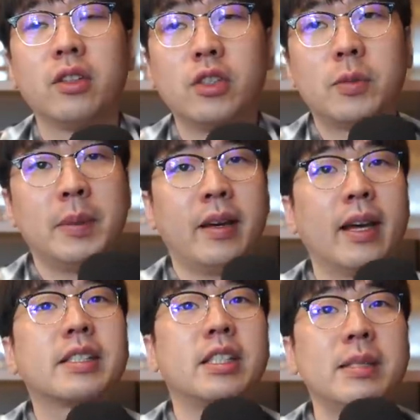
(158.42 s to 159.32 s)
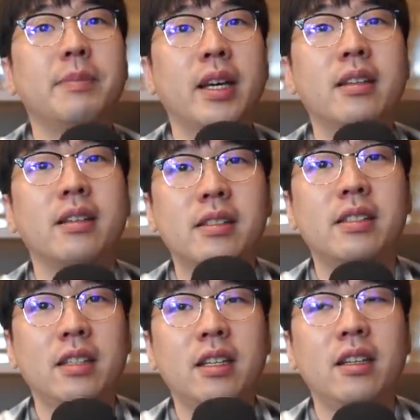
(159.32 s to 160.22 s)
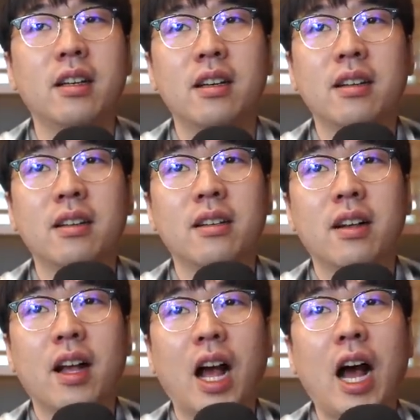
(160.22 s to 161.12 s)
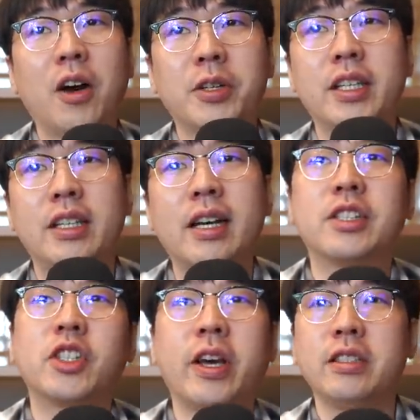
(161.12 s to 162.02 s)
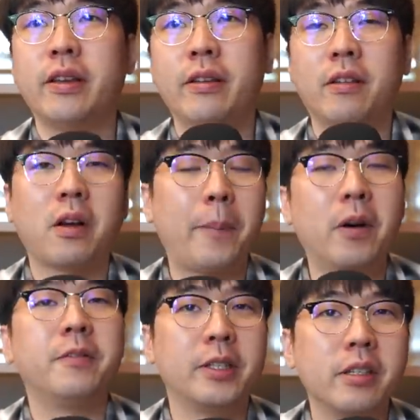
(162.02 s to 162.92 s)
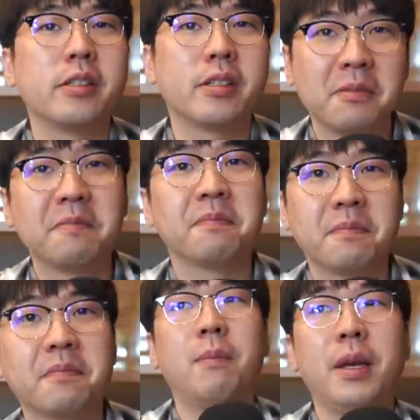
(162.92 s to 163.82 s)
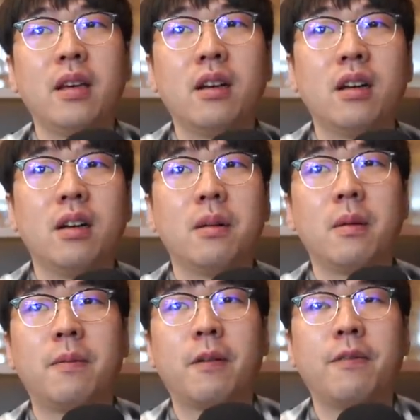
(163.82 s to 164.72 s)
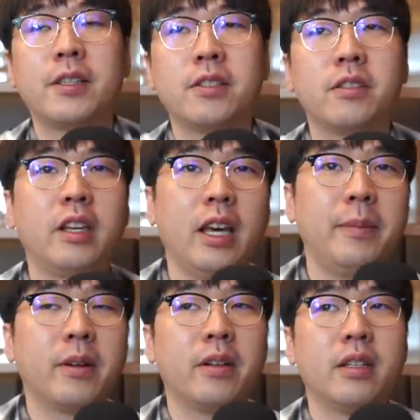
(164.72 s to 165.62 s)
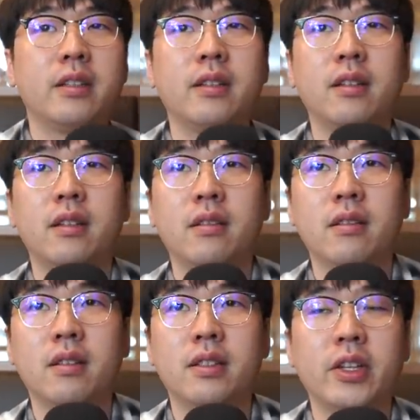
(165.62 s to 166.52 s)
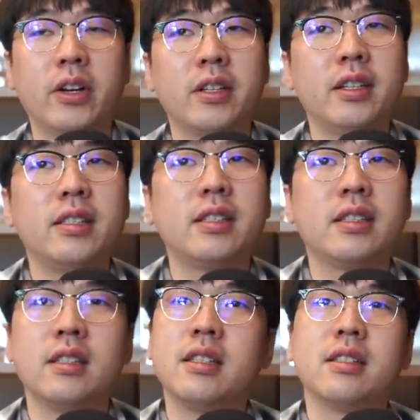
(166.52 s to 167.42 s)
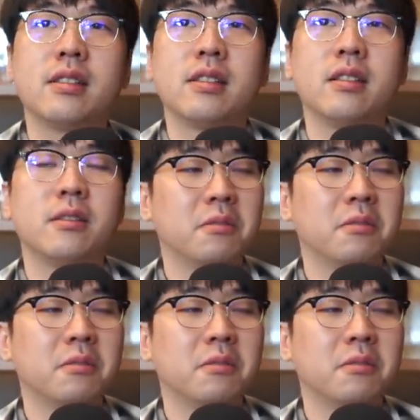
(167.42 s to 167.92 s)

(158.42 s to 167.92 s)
used to be my ex-teammate and see how he has changed in a couple of years. So being a professional gamer in 30s is,